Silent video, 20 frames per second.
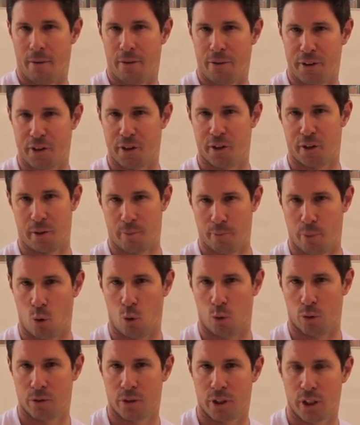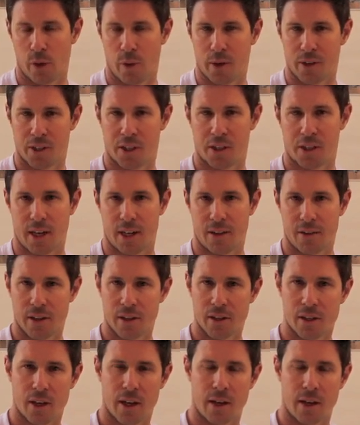this is important that you understand this.